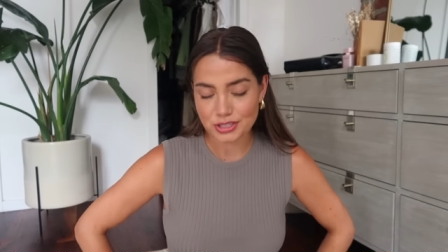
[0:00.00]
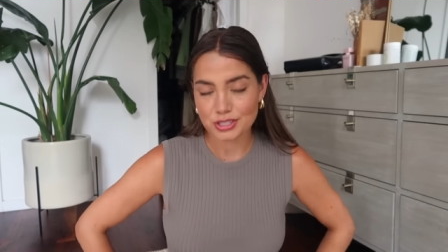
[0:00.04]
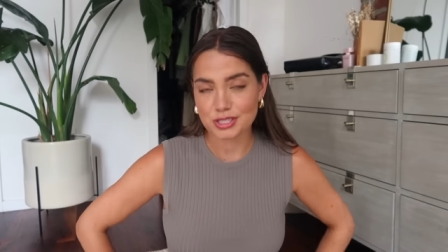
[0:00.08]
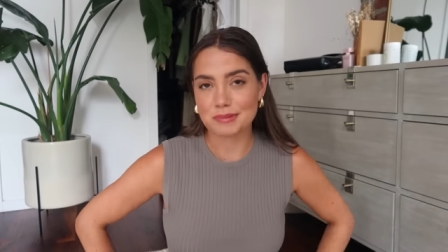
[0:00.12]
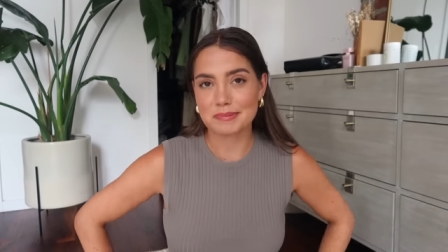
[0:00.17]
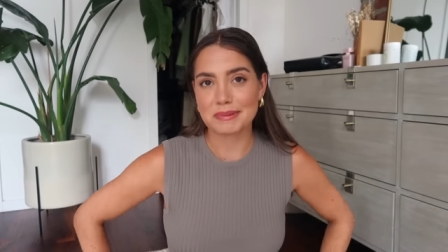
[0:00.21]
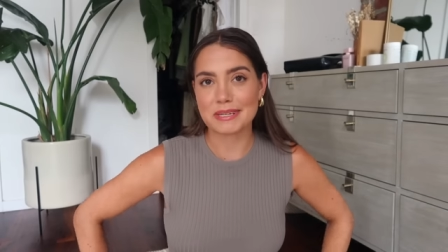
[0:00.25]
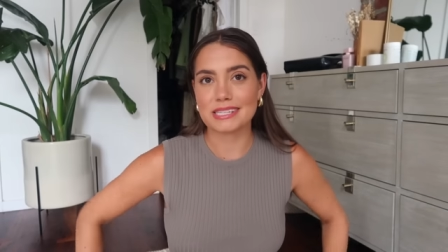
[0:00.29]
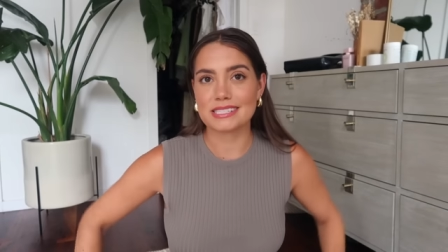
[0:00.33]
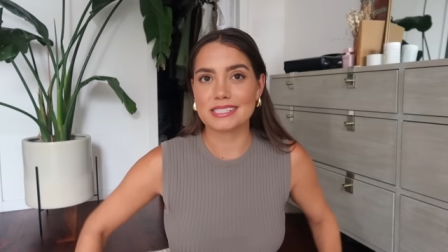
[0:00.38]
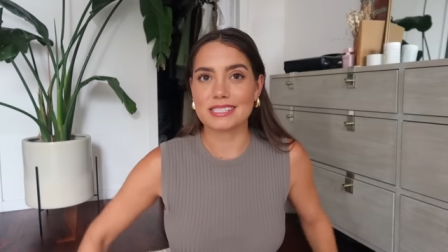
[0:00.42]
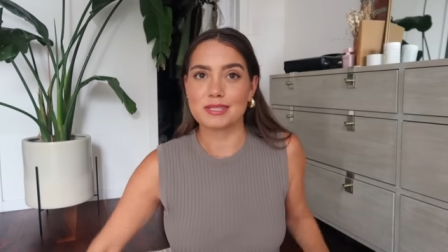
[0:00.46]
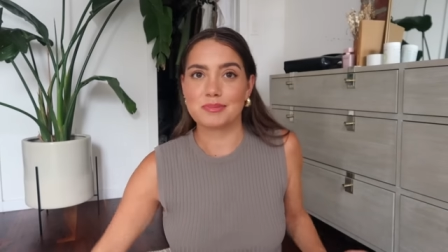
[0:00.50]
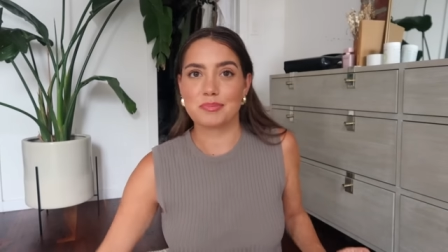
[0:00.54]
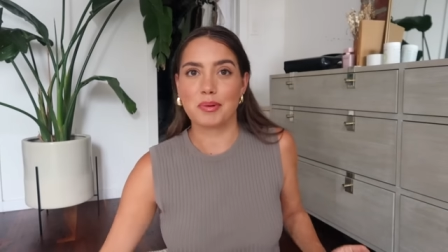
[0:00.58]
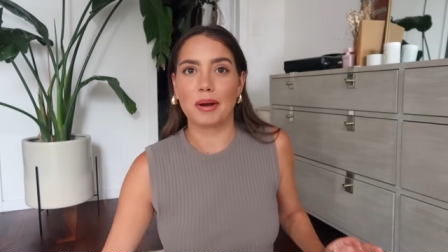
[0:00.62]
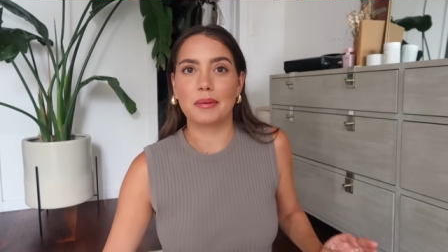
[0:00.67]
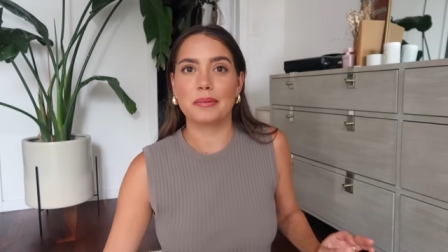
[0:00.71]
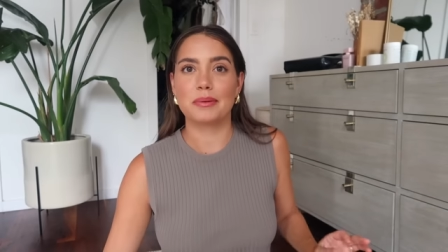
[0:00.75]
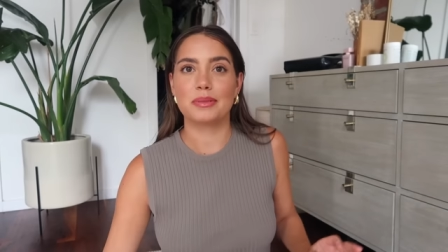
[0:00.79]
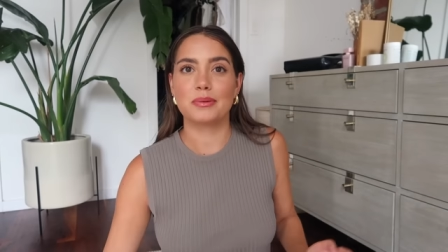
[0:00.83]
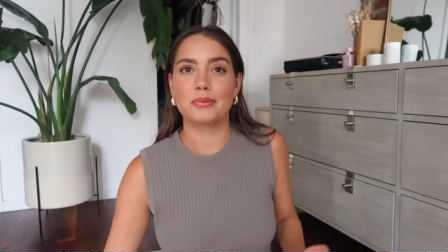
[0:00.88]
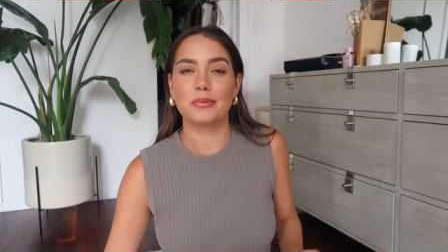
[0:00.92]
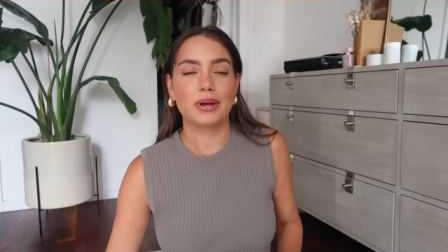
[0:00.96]
just because it's
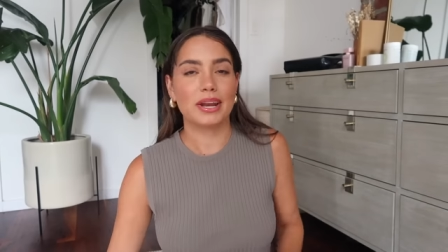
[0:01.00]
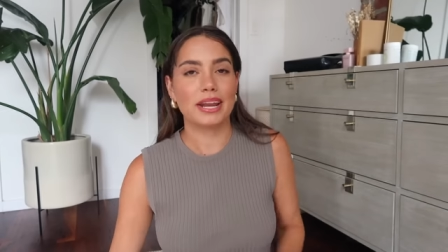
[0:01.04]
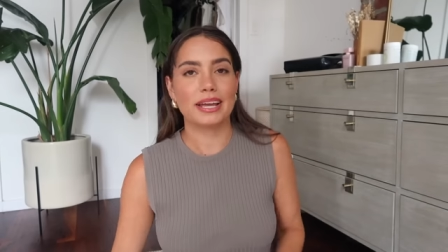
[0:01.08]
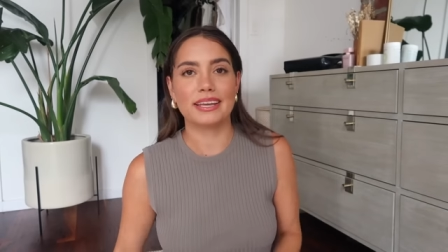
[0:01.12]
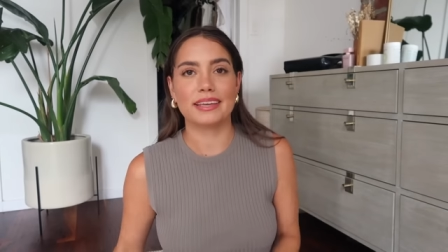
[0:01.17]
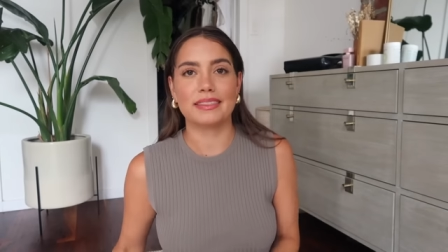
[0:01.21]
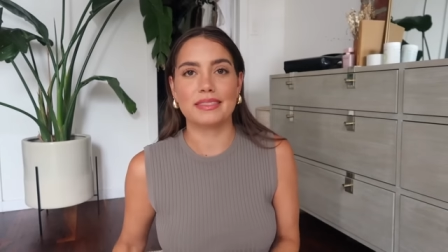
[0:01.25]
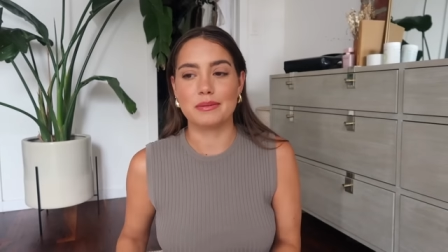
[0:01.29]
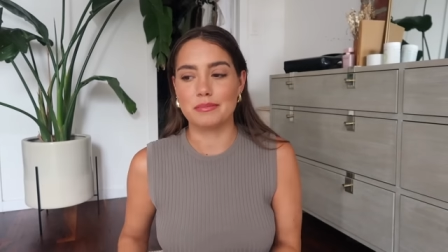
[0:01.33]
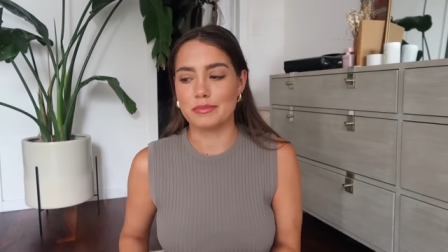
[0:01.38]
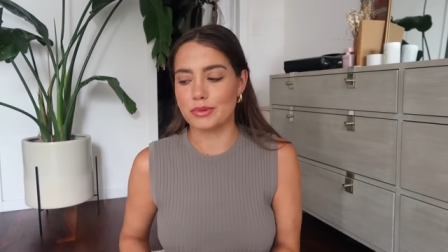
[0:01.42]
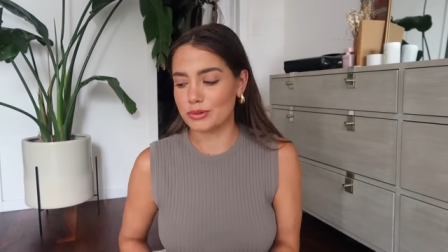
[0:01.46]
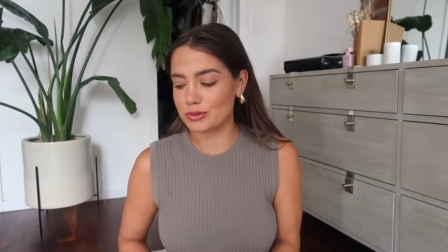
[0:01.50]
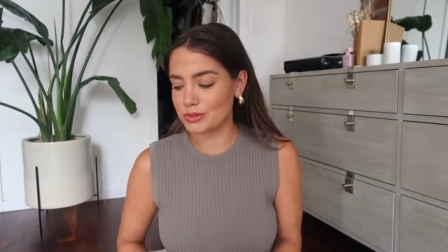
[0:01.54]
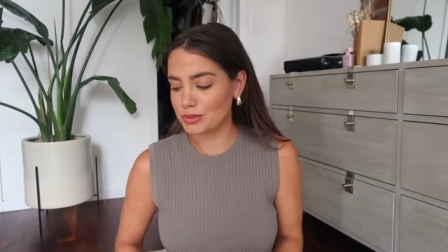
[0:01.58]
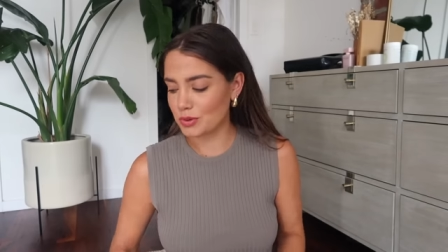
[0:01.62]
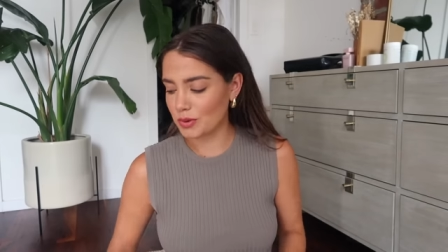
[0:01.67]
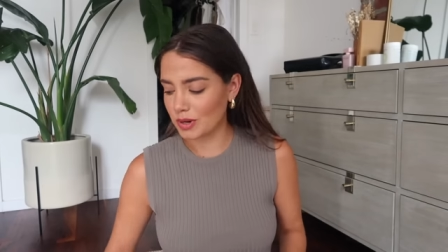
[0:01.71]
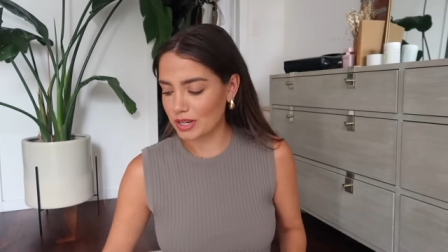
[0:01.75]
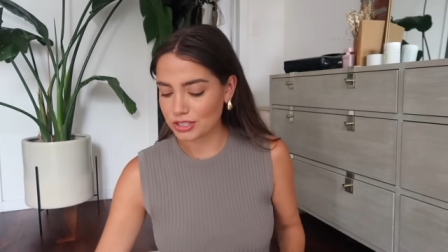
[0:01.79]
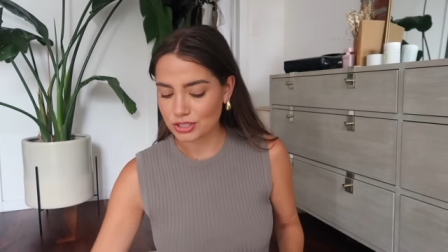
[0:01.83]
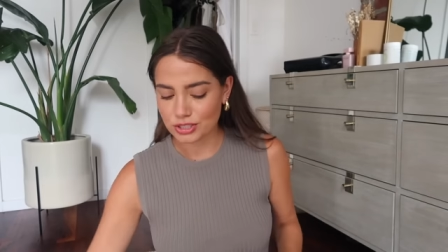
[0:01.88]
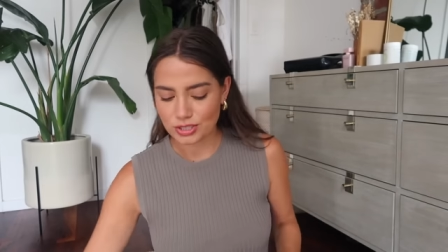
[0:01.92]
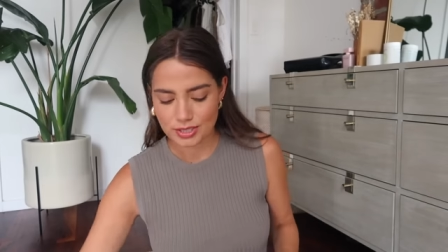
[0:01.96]
probably the one I get the most
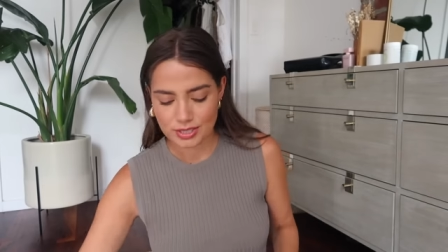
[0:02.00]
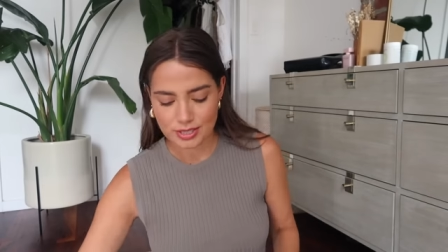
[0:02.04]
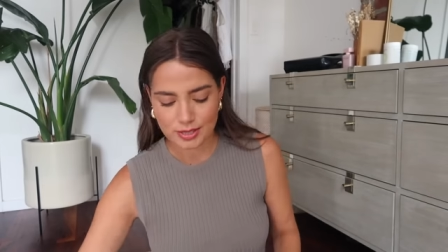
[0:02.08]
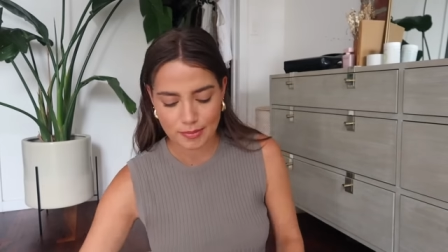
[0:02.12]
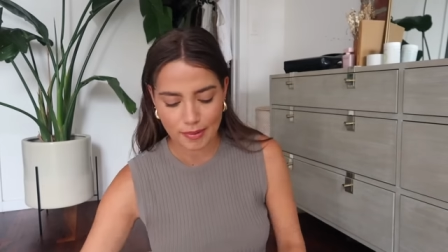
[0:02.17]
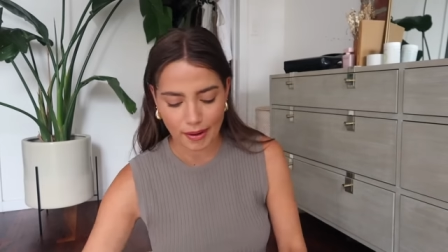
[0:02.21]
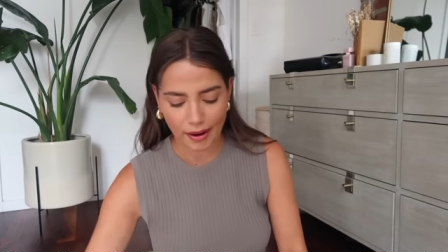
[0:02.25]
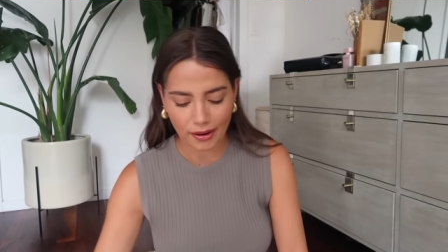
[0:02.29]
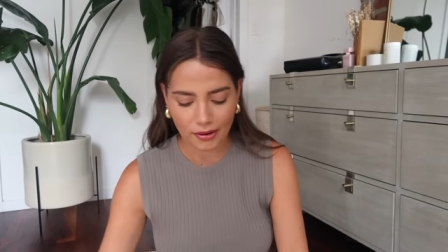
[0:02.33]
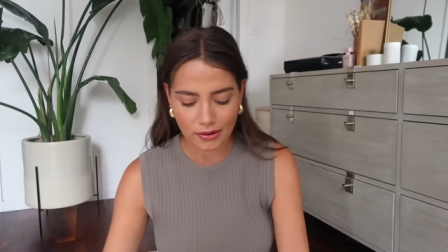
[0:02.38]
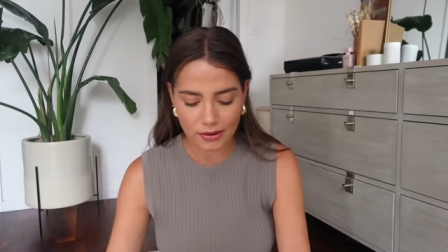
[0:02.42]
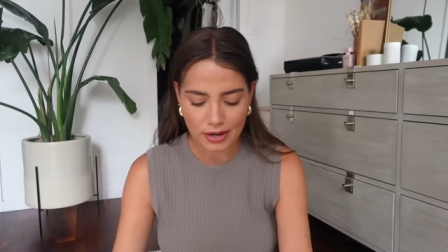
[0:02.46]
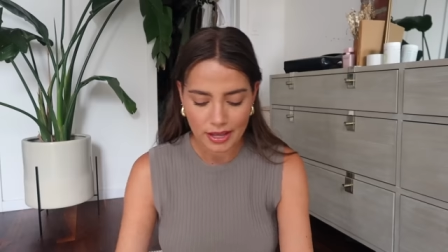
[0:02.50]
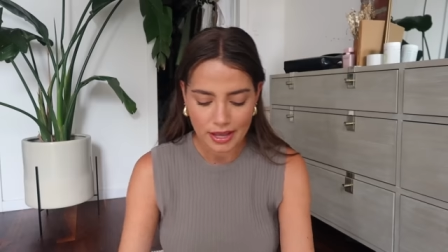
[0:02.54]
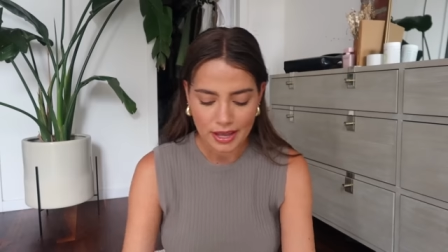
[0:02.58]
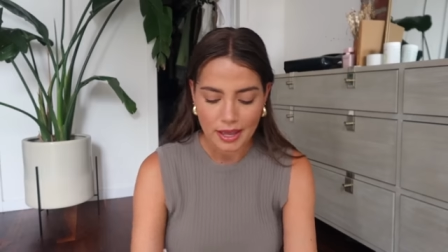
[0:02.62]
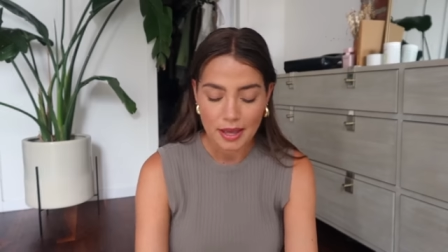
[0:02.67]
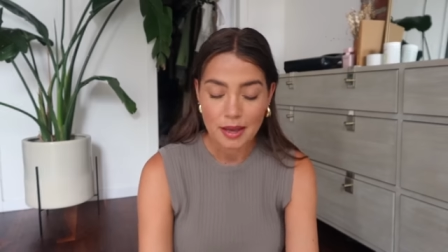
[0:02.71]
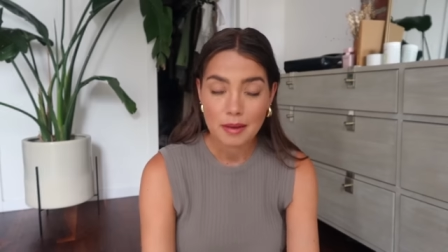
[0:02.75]
questions about,